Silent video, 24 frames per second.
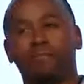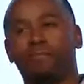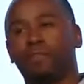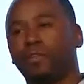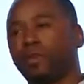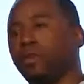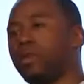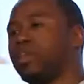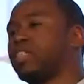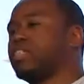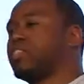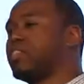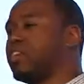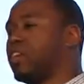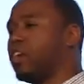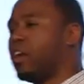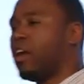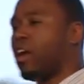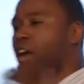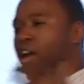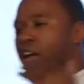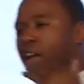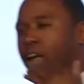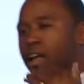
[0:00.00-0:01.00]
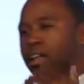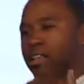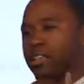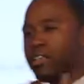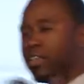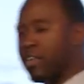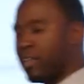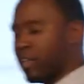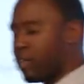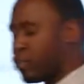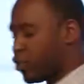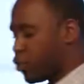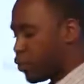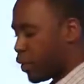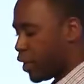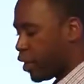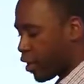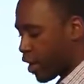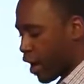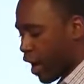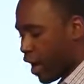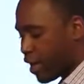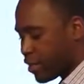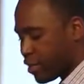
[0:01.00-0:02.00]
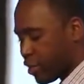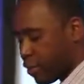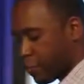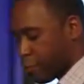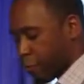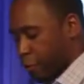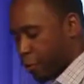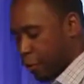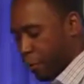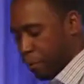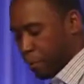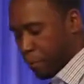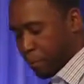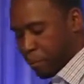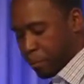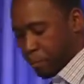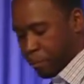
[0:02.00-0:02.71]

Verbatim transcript: influencer to tweet your content for them.